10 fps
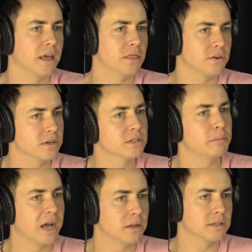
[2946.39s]
and there is a
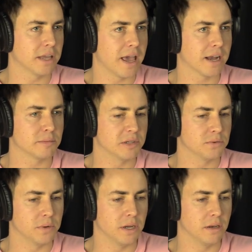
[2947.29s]
balancing act
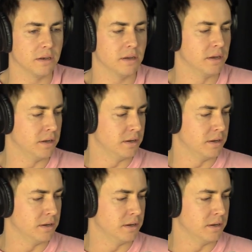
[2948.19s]
between